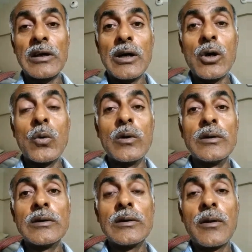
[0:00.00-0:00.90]

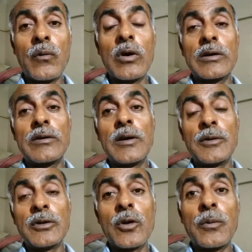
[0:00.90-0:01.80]
overworked. I
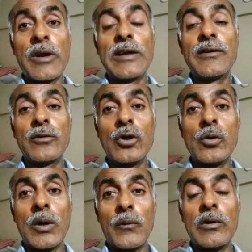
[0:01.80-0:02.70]
mean, your brain is
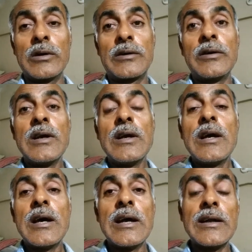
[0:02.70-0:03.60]
overworked.
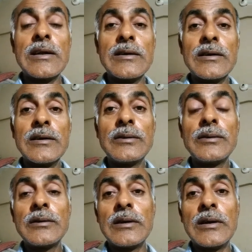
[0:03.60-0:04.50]
And
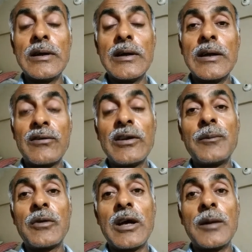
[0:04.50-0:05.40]
at the
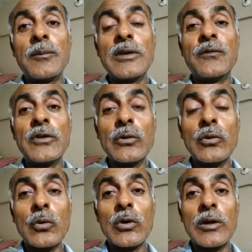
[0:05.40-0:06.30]
same time, if you
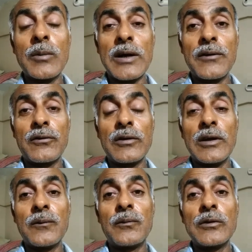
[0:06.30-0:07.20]
do it by
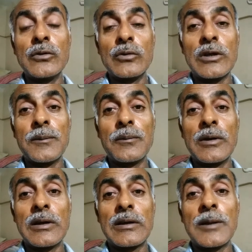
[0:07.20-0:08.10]
yourself, you
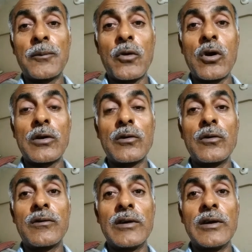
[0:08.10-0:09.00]
keep talking to
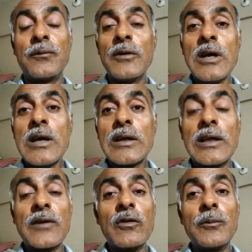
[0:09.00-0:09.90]
yourself,
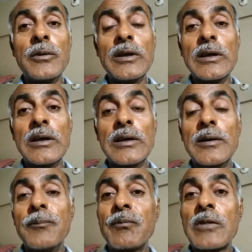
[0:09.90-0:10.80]
that will be
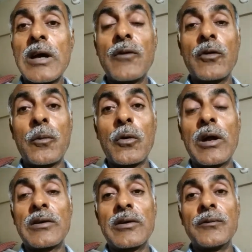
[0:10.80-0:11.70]

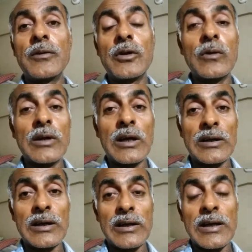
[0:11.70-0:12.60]
counterproductive. You will not
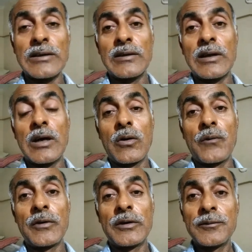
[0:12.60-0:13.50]
get anything out
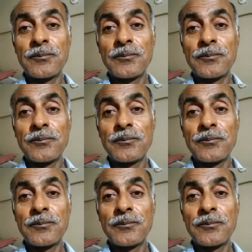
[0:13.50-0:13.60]
of it.